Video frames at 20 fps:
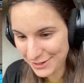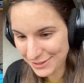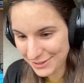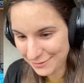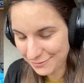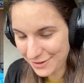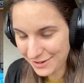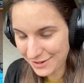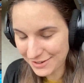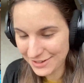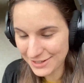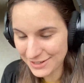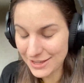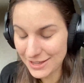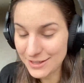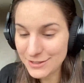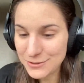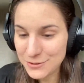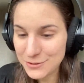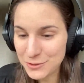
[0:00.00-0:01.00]
quite a fun
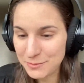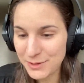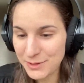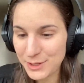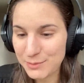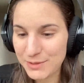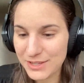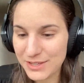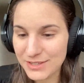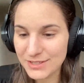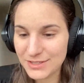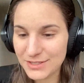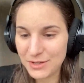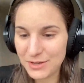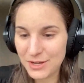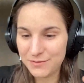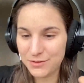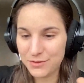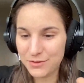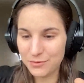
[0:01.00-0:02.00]
instrument because
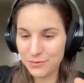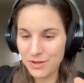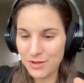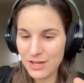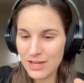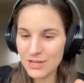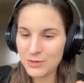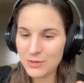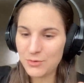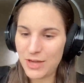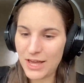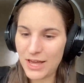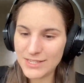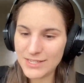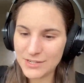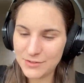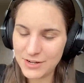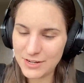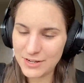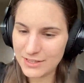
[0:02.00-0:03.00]
you
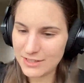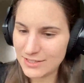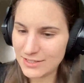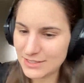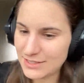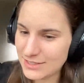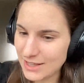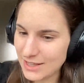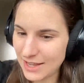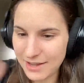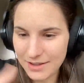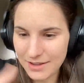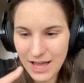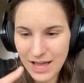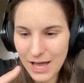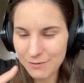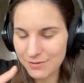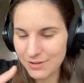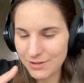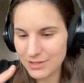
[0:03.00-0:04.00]
accelerate this like
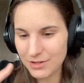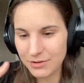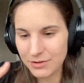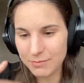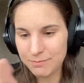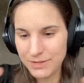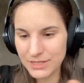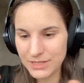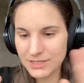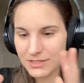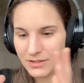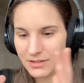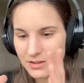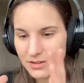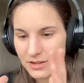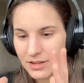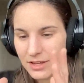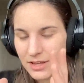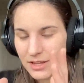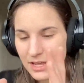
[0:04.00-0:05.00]
half-a-ton
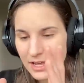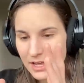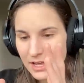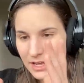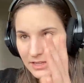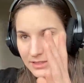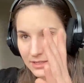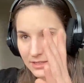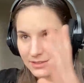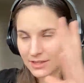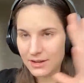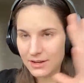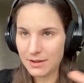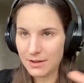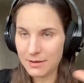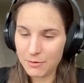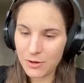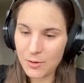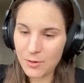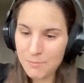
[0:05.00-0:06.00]
piston that
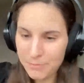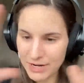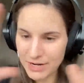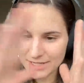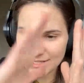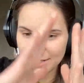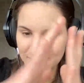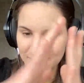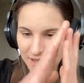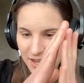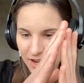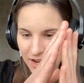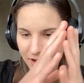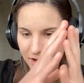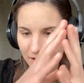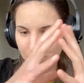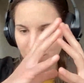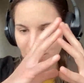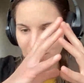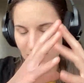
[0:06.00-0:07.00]
then compresses the
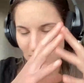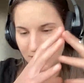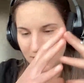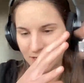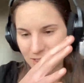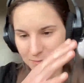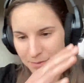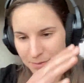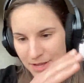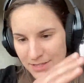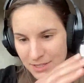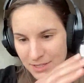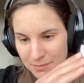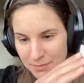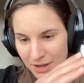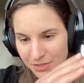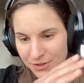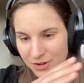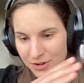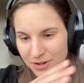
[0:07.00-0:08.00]
air, which then expands
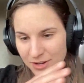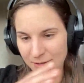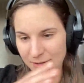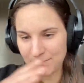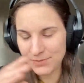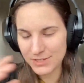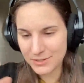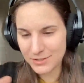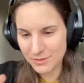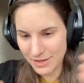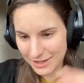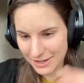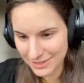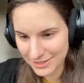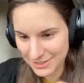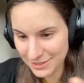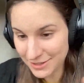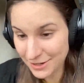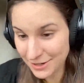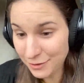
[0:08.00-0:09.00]
at Mach 30. So
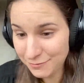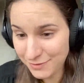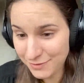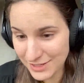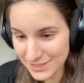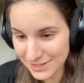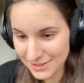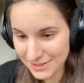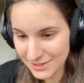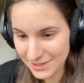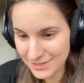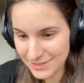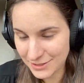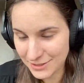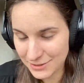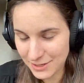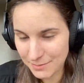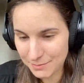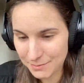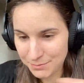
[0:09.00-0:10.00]
this entire facility is
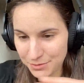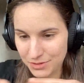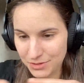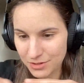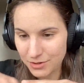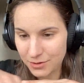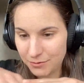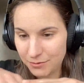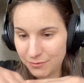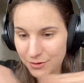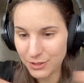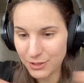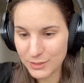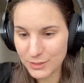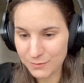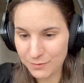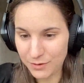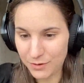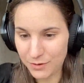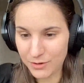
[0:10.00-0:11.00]
actually put on the
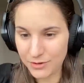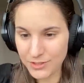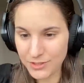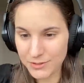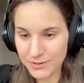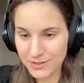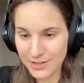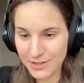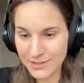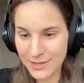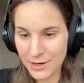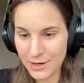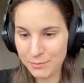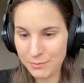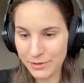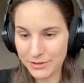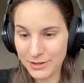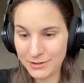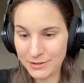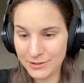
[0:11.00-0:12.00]
first floor so that the entire
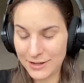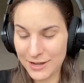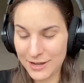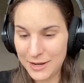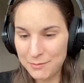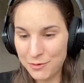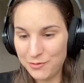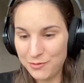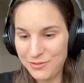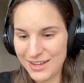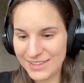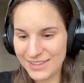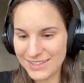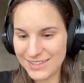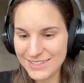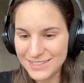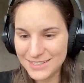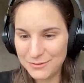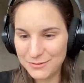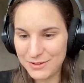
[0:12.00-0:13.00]
building can move like
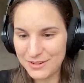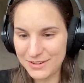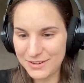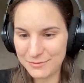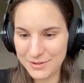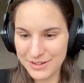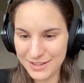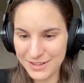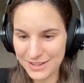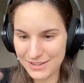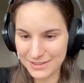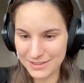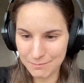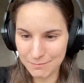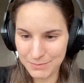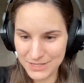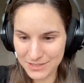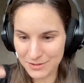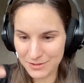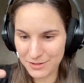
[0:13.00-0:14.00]
this. So when
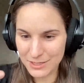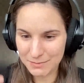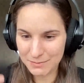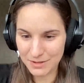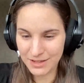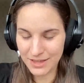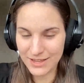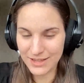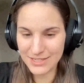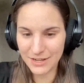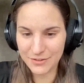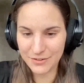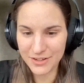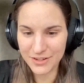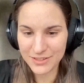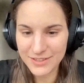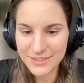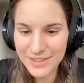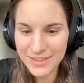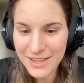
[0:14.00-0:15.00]
the piston is being
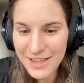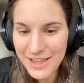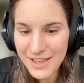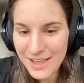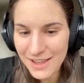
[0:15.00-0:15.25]
accelerated,